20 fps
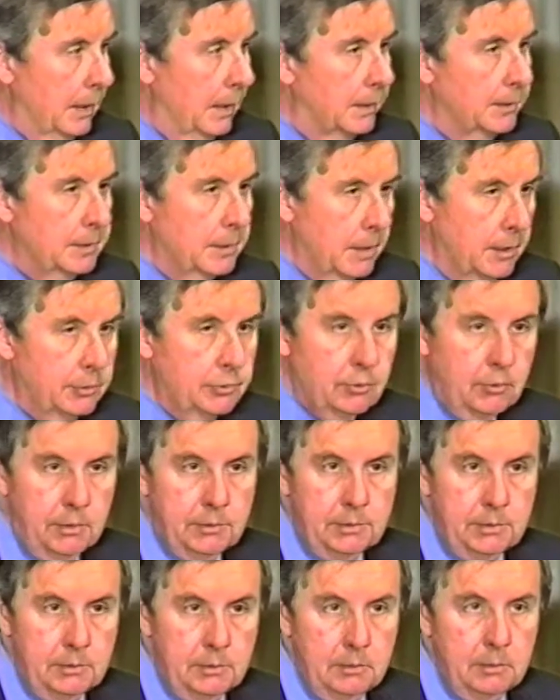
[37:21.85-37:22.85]
and
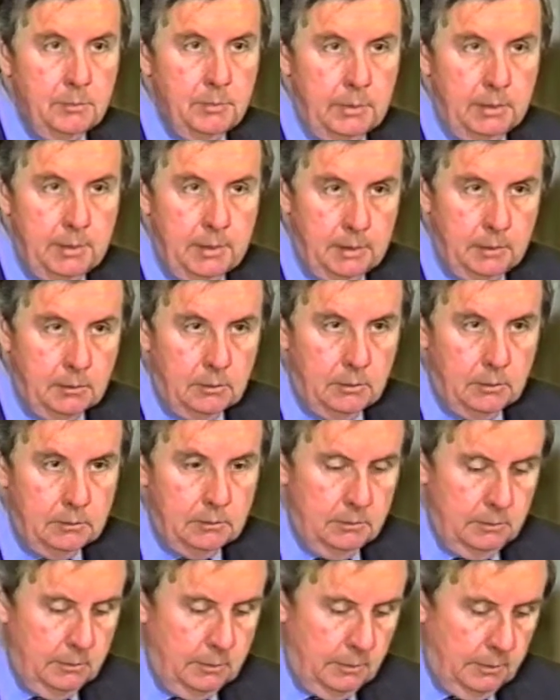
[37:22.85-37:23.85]
dangerous
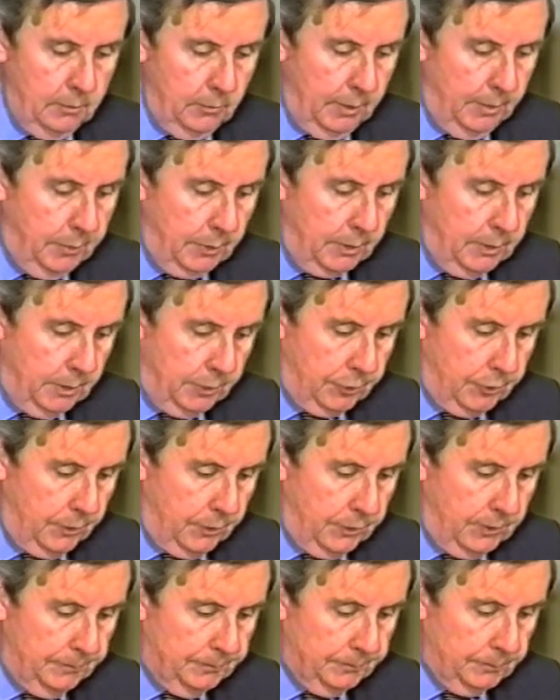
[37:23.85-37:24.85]
political
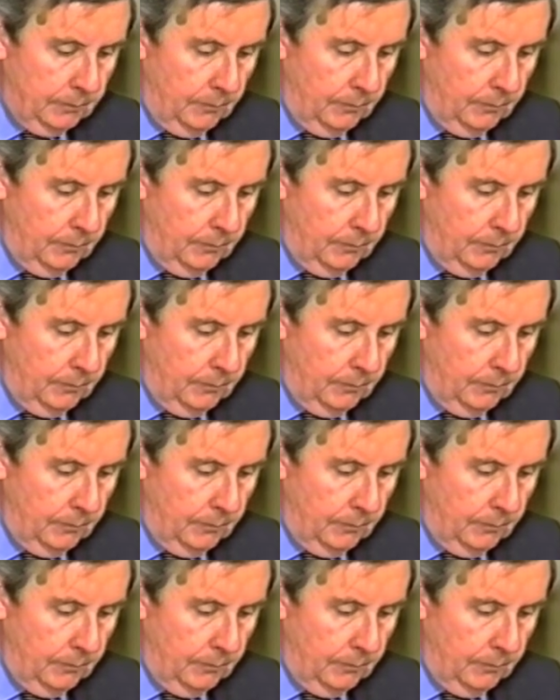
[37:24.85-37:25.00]
repercussions.